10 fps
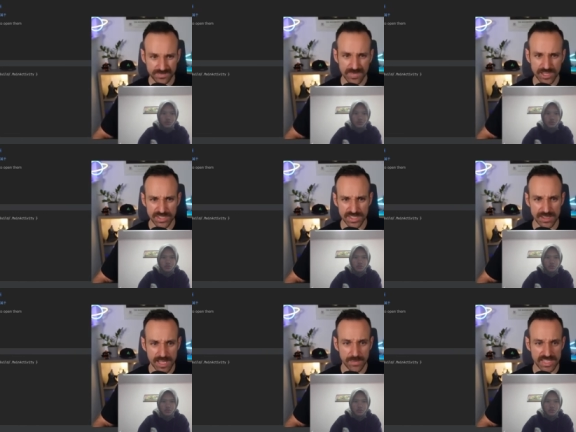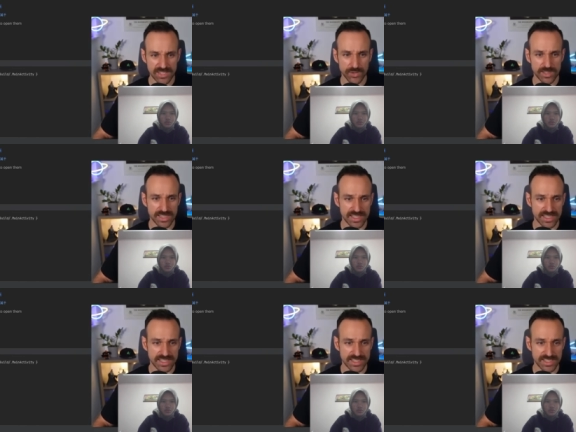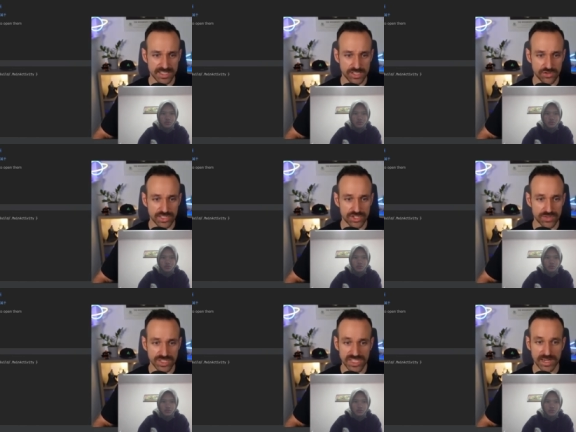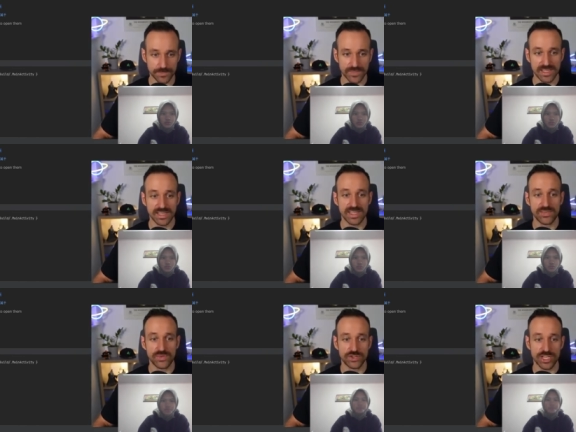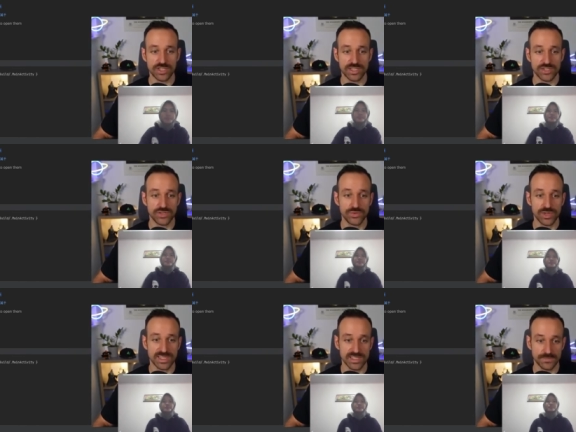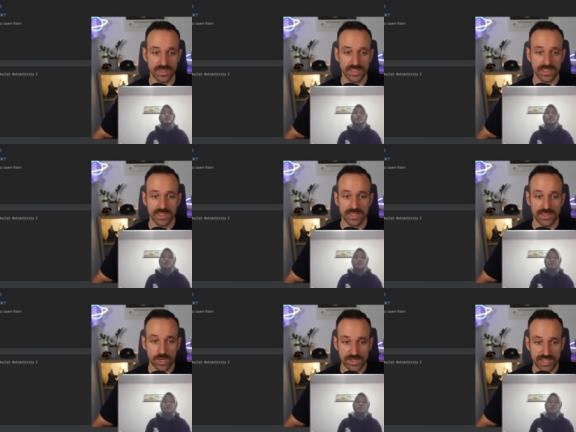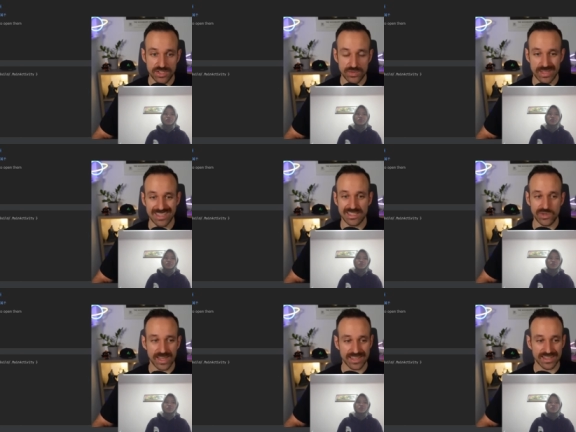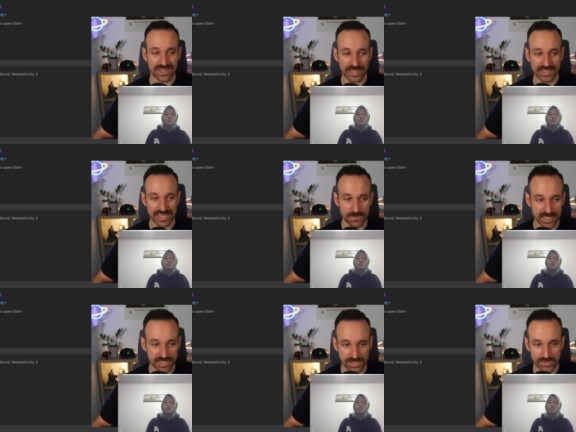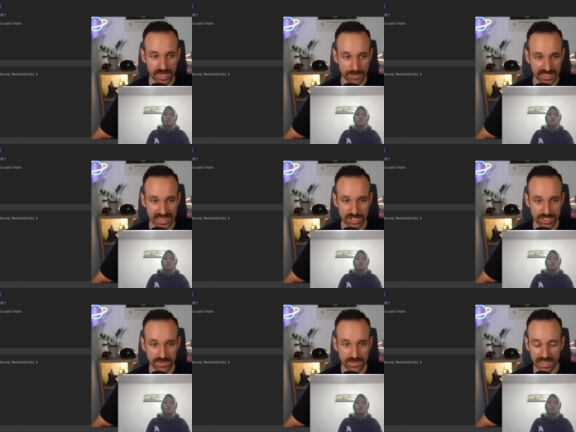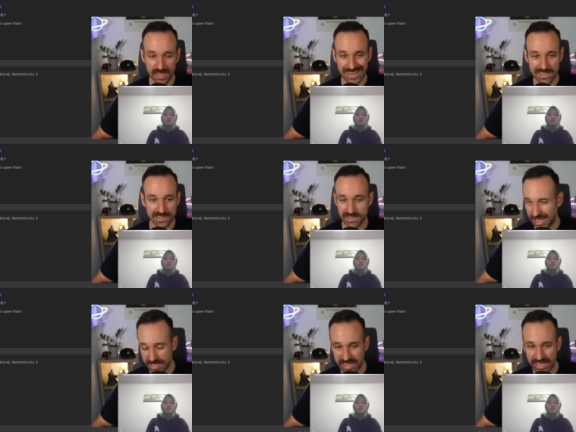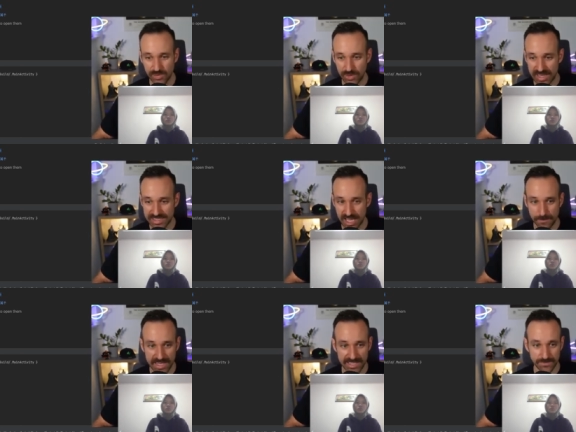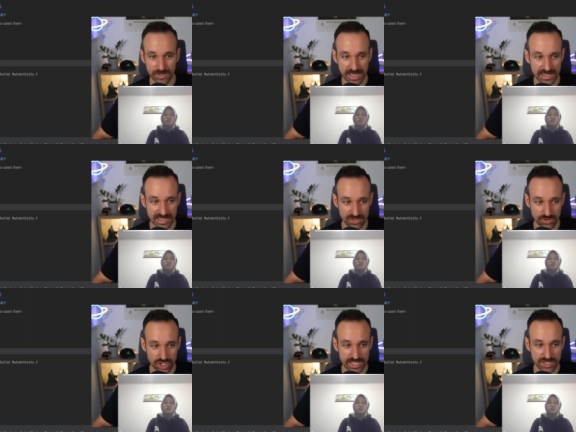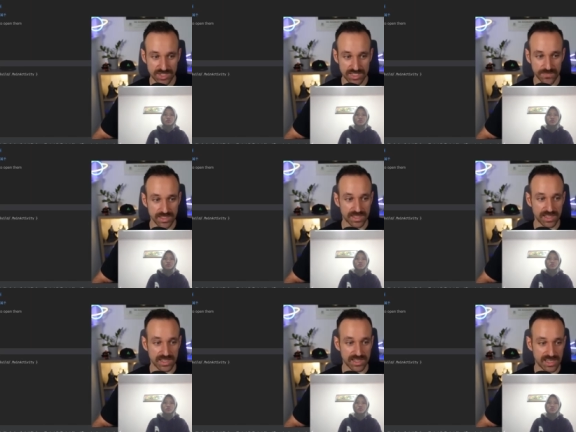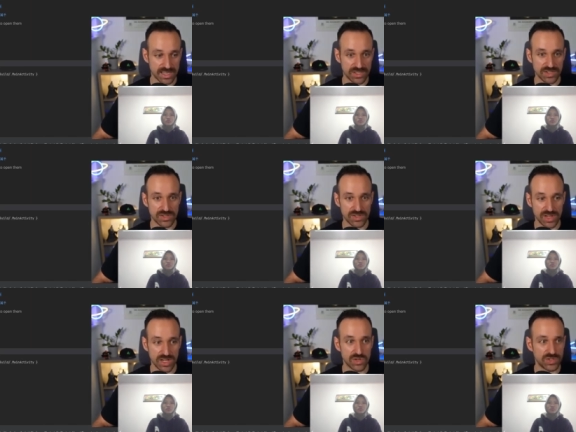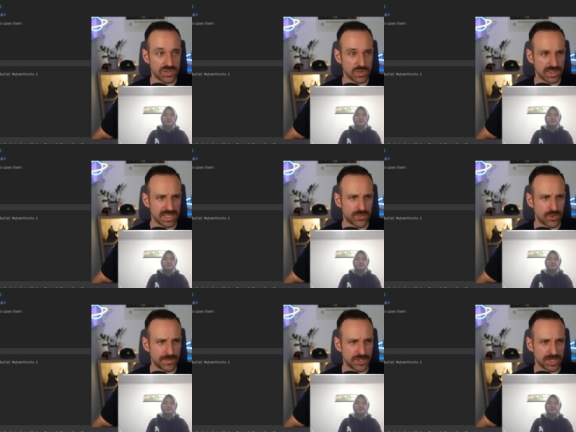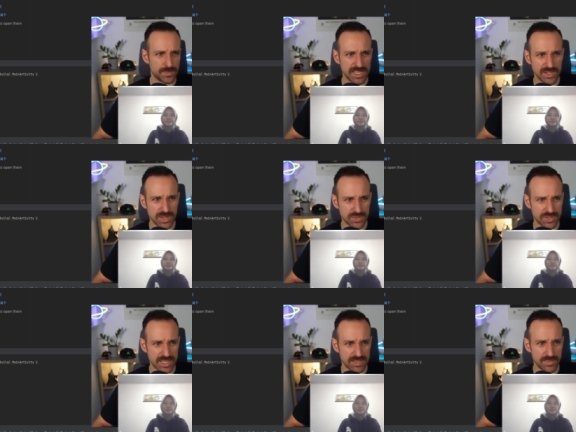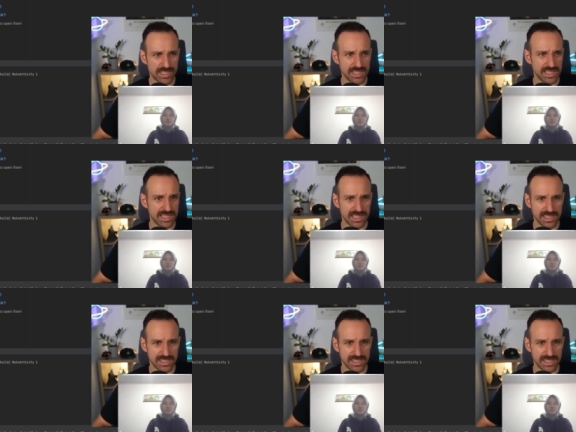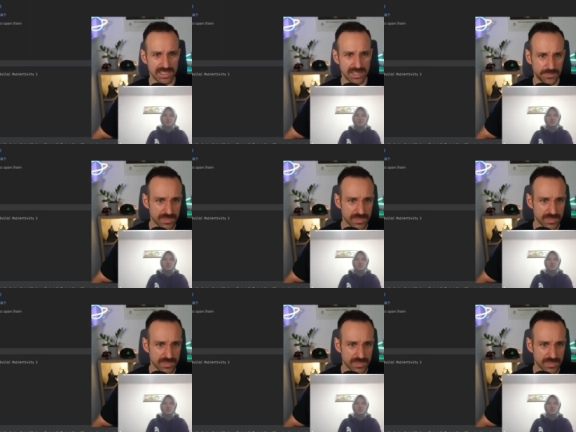you're going to see, by default, it is set usually to debug. If you now change this to release, then what you can do is you can directly build your application as an APK or as a bundle. Okay, it is now changed to this, and you could now do, I think from the top menu you have to select build. Where